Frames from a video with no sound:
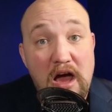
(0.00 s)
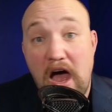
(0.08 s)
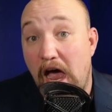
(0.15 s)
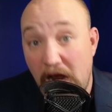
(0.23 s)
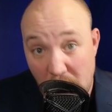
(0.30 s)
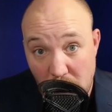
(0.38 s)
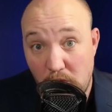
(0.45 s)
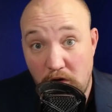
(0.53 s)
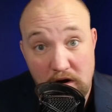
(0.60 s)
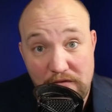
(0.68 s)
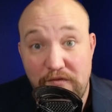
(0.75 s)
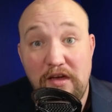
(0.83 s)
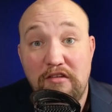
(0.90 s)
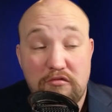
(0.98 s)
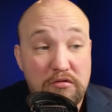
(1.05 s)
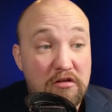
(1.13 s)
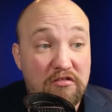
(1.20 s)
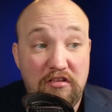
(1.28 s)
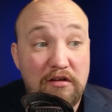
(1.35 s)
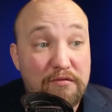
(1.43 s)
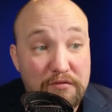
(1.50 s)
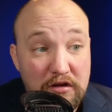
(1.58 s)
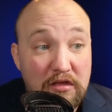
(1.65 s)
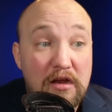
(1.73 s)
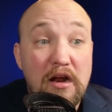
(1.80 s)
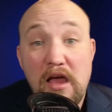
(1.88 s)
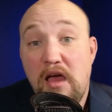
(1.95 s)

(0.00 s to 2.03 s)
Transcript: I don't want to face Chrystia Freeland.